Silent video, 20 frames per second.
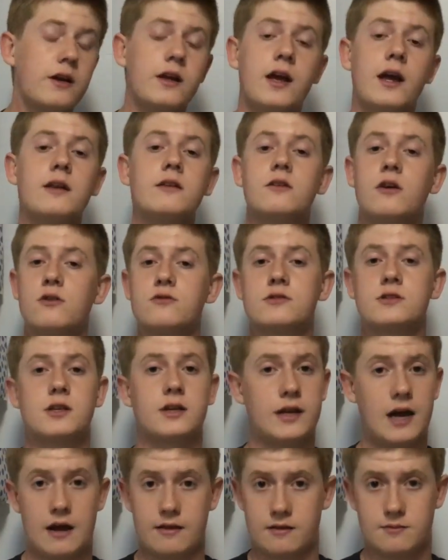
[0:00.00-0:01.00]
Kent goes to
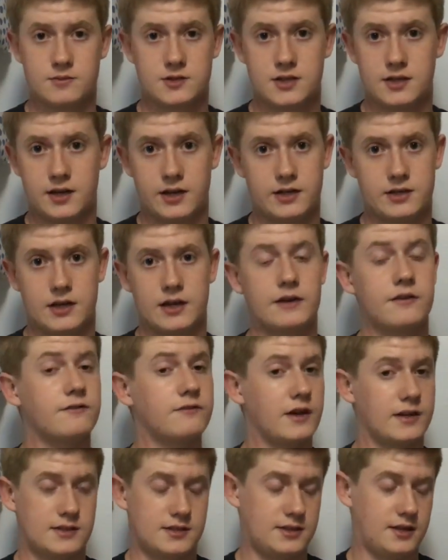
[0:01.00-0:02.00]
Gotham City to
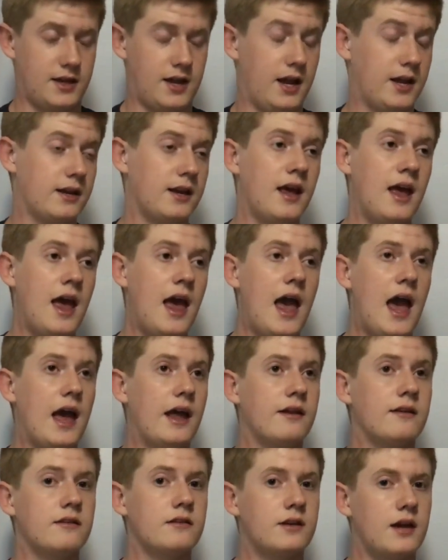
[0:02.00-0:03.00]
investigate.
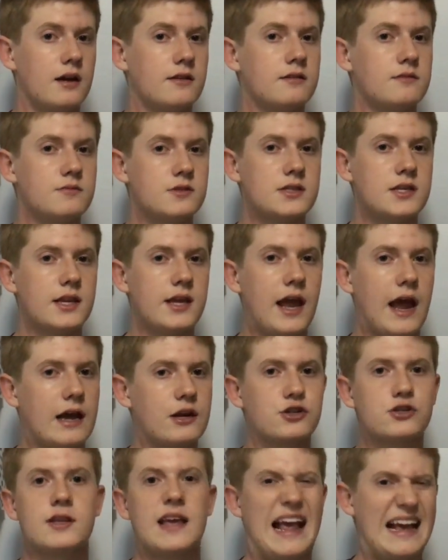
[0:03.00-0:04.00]
And Gotham City
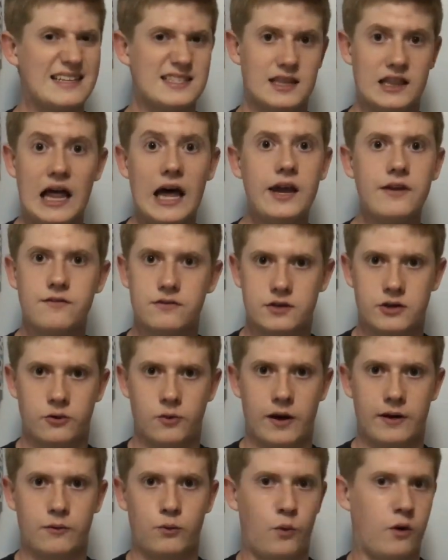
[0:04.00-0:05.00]
actually has life to
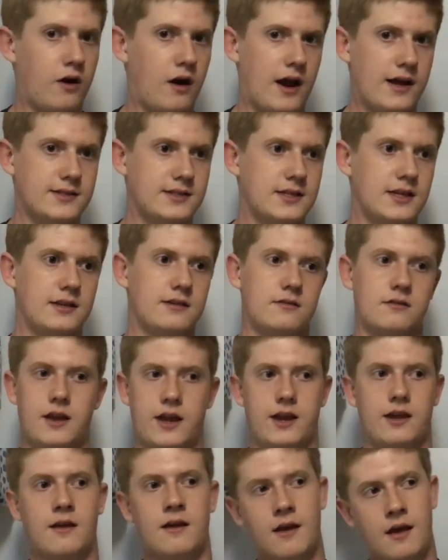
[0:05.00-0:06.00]
it, whereas in,
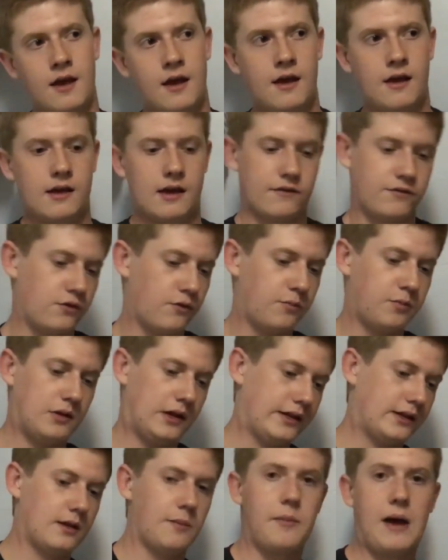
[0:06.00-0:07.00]
like, if you
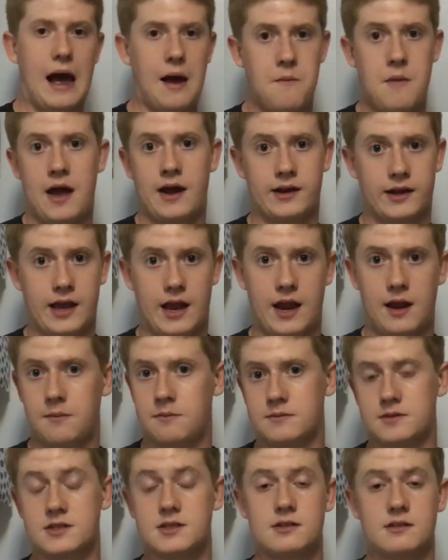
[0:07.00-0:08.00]
played the Batman
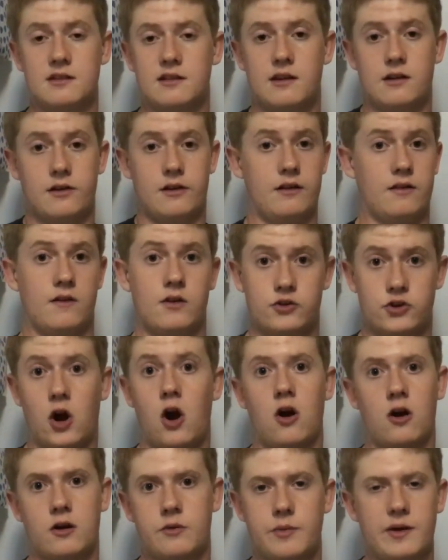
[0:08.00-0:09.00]
games, they're
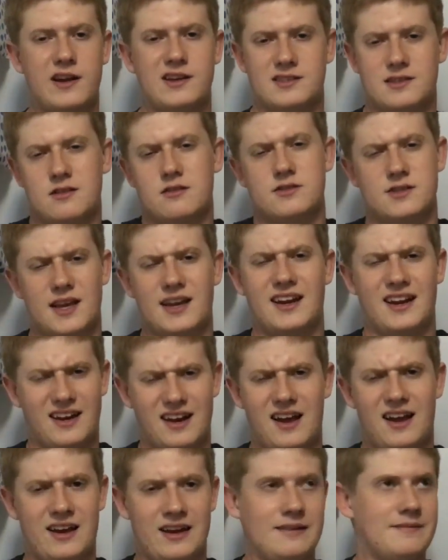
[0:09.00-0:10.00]
dark because they're set at
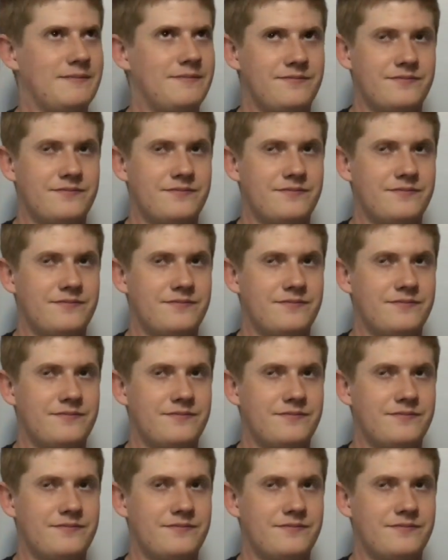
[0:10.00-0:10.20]
night.